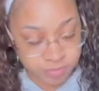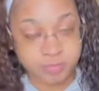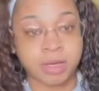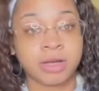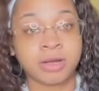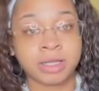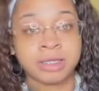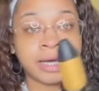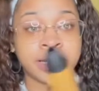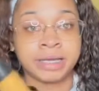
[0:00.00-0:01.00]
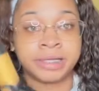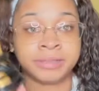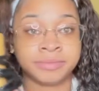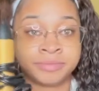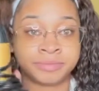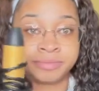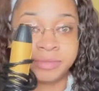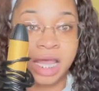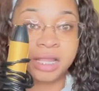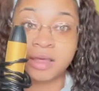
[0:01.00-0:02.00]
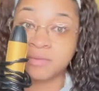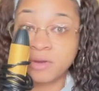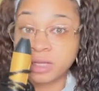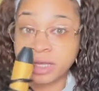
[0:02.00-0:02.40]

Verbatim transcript: My curling iron. I love curling